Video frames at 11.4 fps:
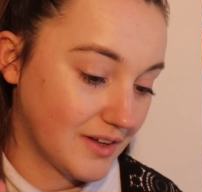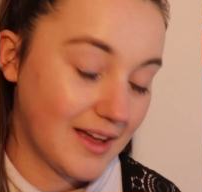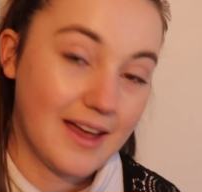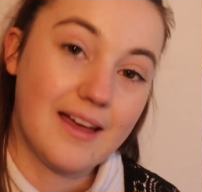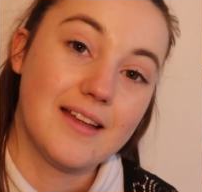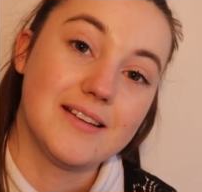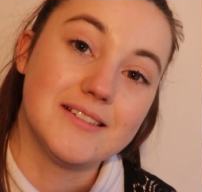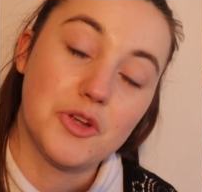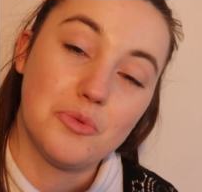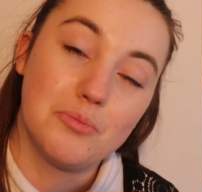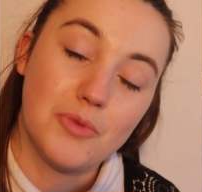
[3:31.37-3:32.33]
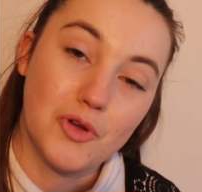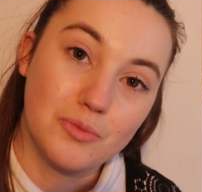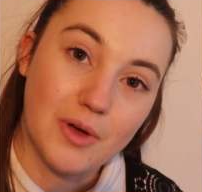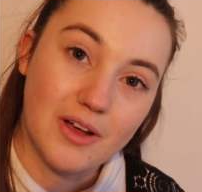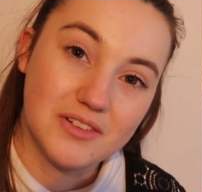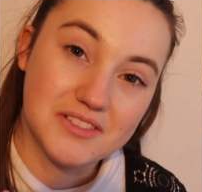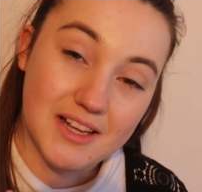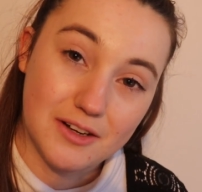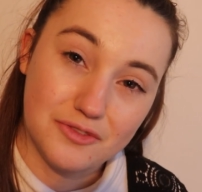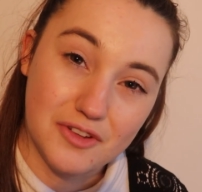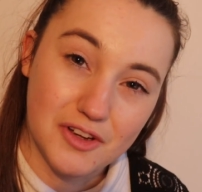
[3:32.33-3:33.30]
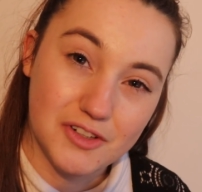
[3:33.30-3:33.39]
and mobile
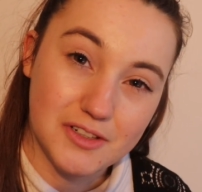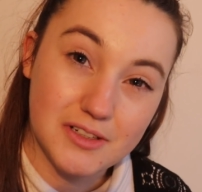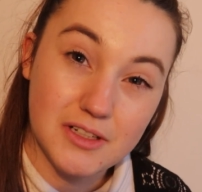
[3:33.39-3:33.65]
telephone.